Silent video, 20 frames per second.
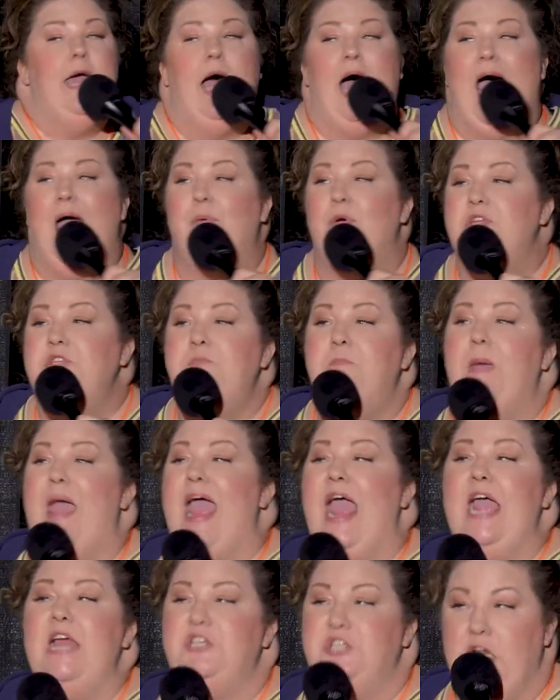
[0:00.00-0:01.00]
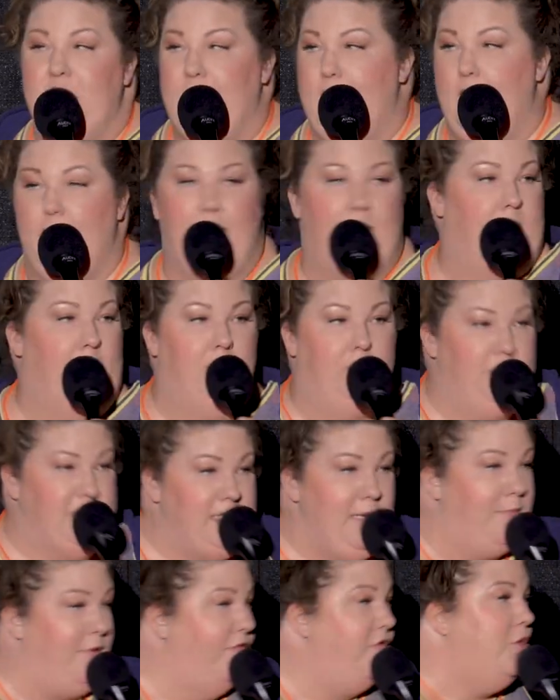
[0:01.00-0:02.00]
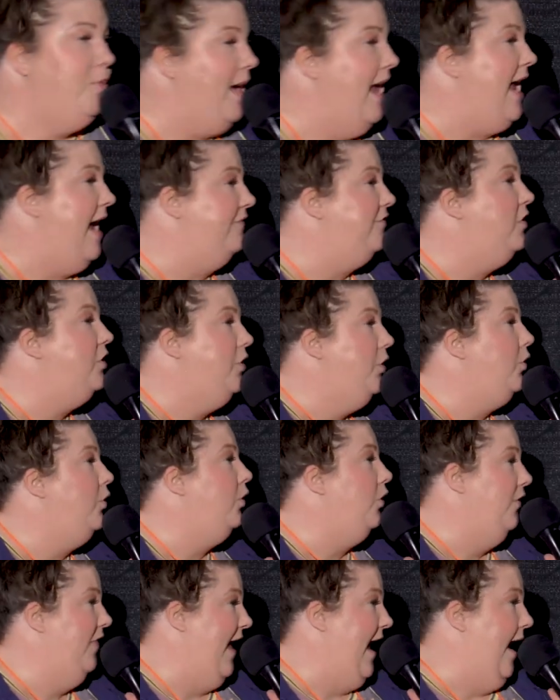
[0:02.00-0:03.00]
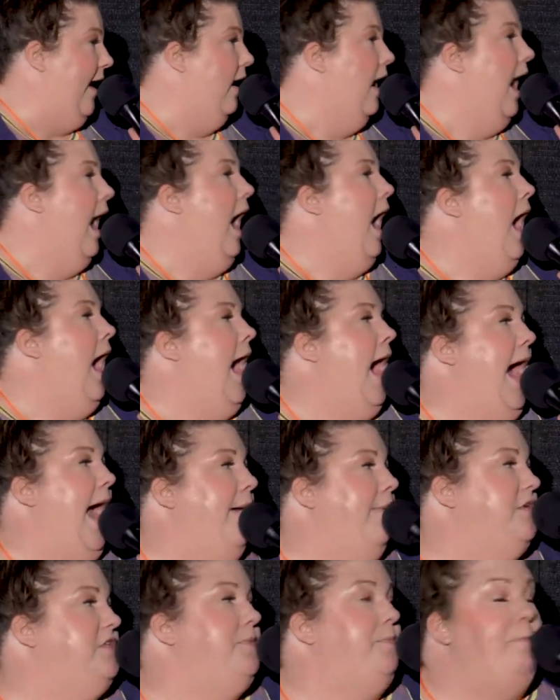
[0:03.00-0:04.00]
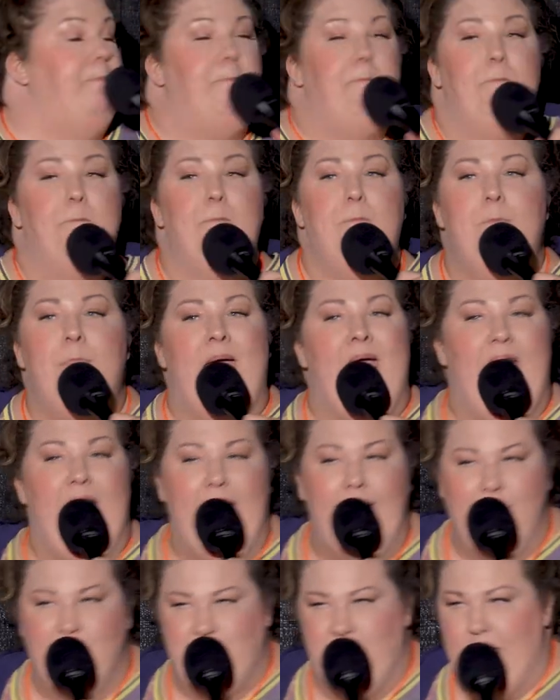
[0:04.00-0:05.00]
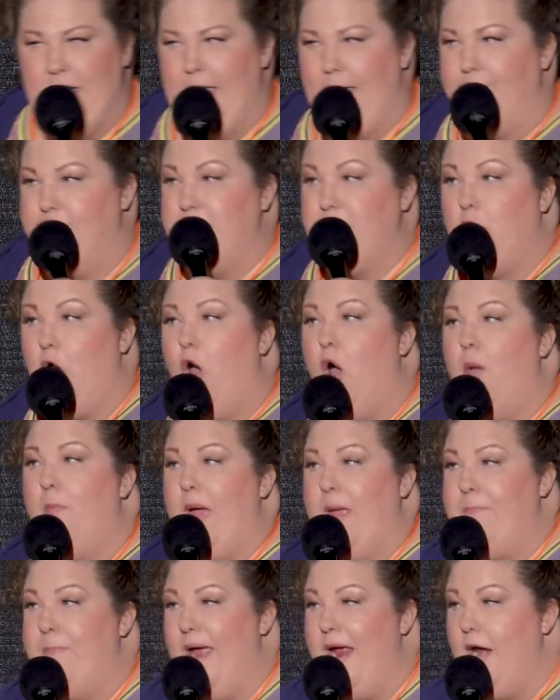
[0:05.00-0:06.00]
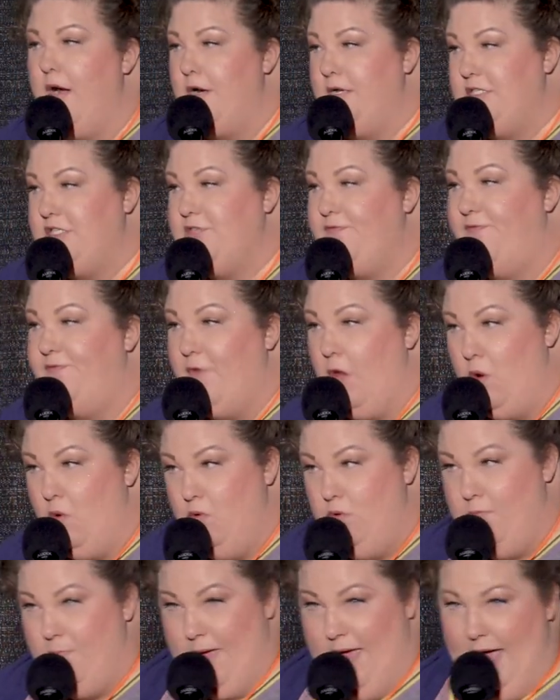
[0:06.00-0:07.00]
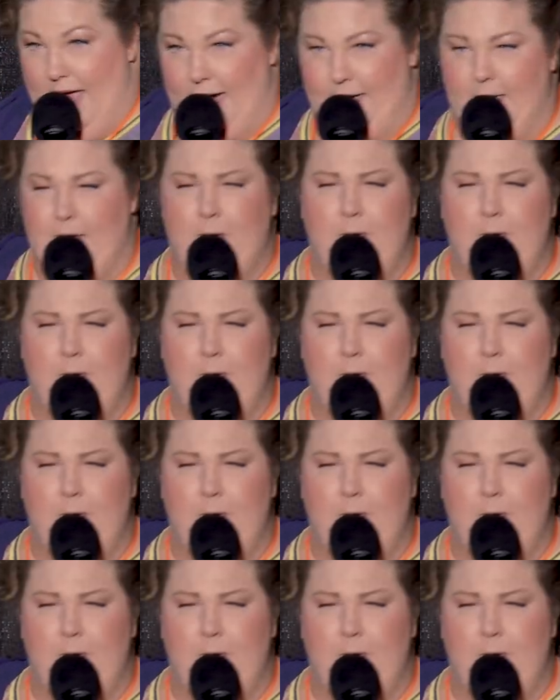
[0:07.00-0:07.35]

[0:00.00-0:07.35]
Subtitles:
I was paging him. Some of you might have to Google that. I was paging him to call my parents' phone back.